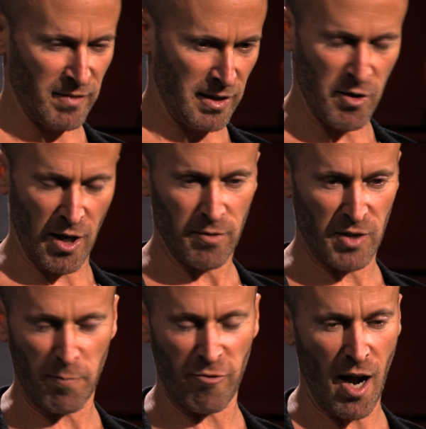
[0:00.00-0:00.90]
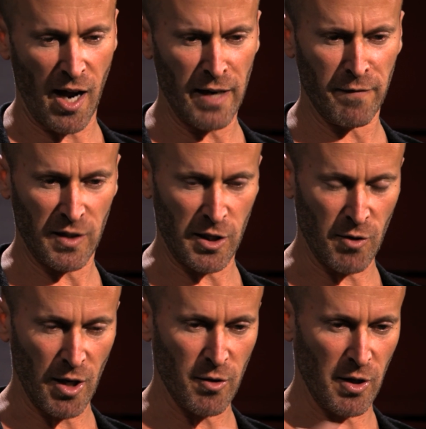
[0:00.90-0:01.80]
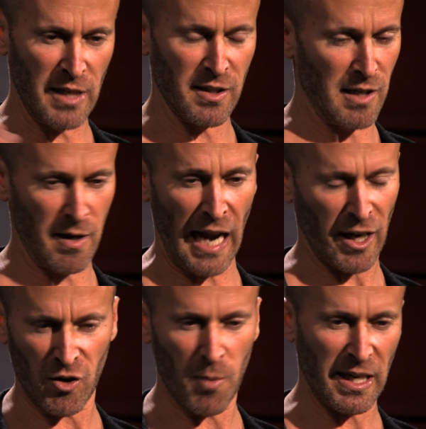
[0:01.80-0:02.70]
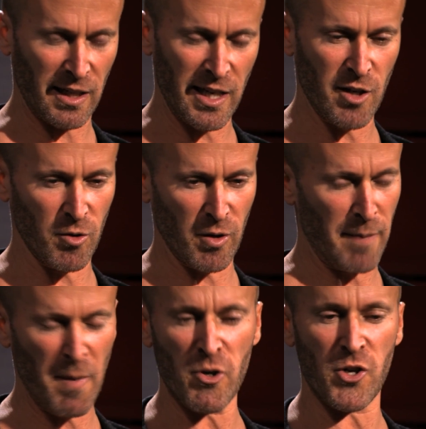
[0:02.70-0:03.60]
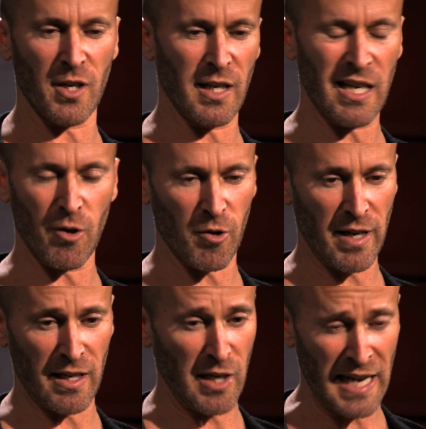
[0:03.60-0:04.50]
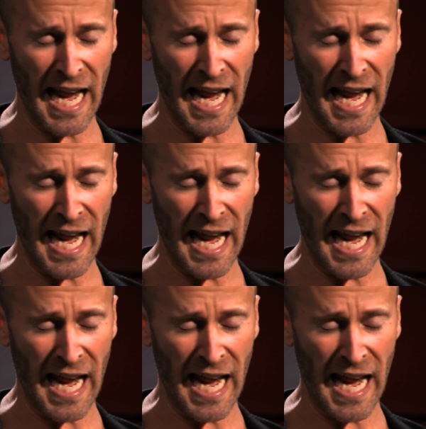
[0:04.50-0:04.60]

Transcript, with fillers: you know, deprived, you know, in economically or emotionally or in, in